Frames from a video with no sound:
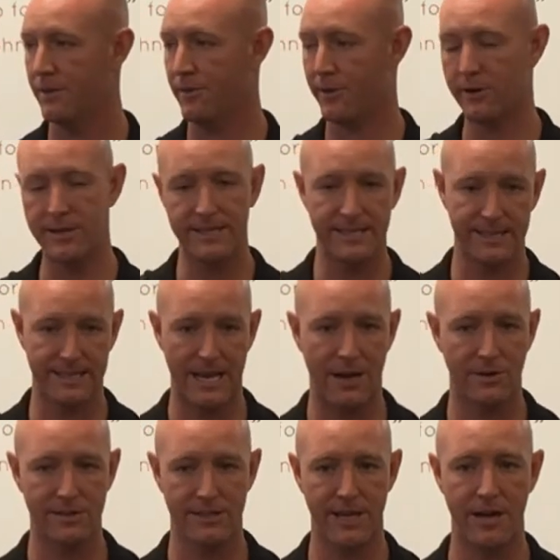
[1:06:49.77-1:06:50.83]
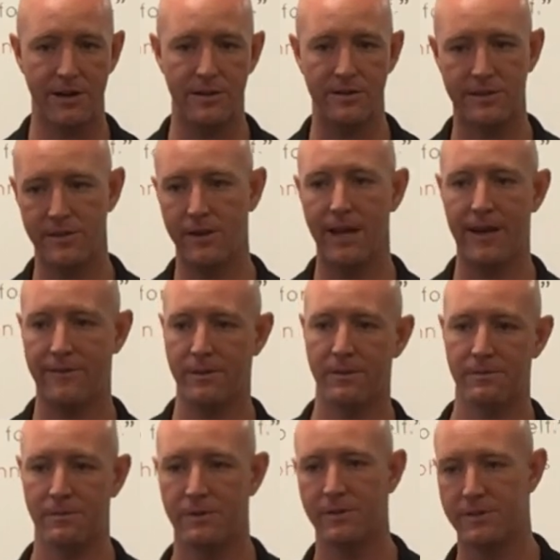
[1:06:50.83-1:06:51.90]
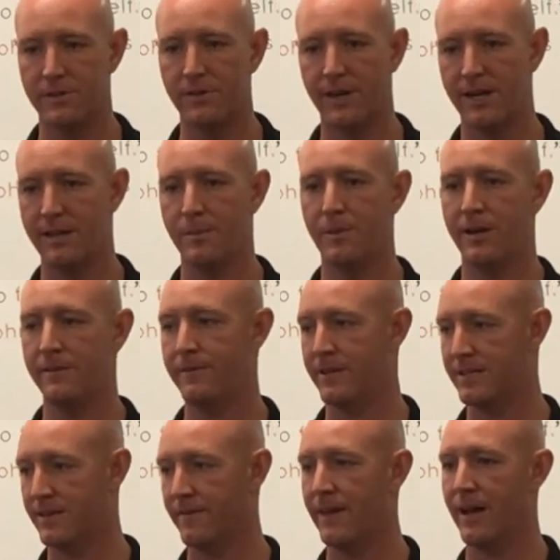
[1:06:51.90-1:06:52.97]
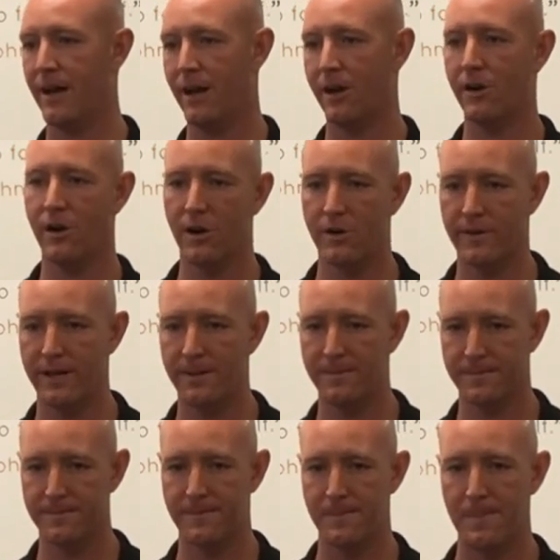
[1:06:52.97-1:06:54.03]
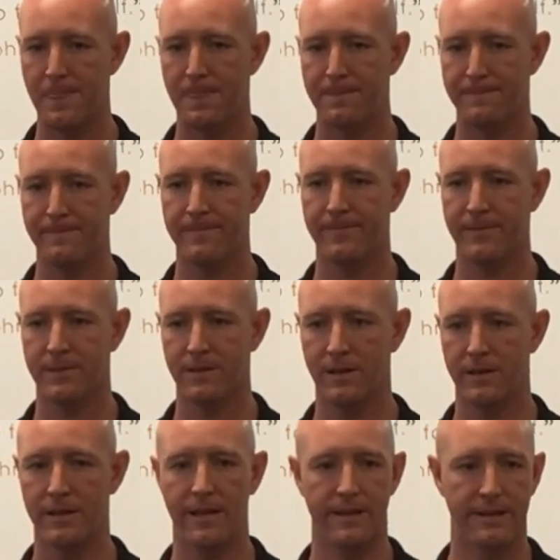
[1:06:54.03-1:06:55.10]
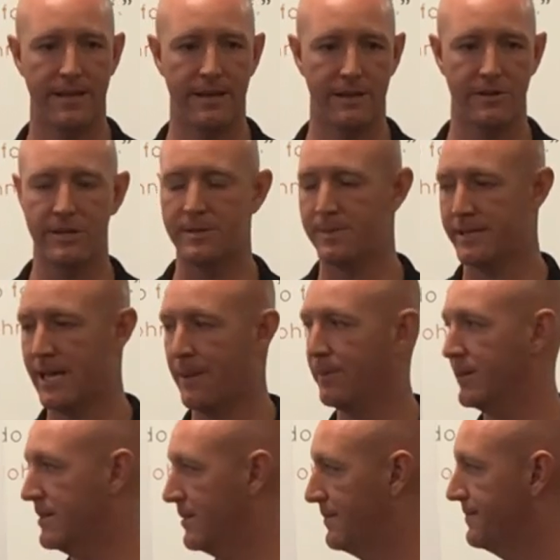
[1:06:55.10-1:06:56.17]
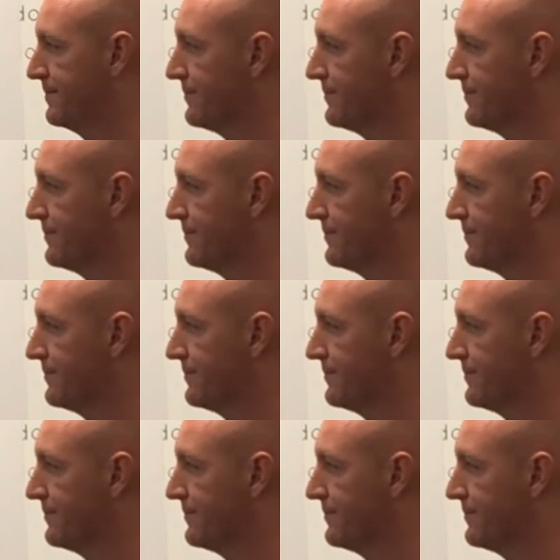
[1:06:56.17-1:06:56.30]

36 hours later, you still having, you're still getting the benefits of that higher heart rate and then that increased metabolism.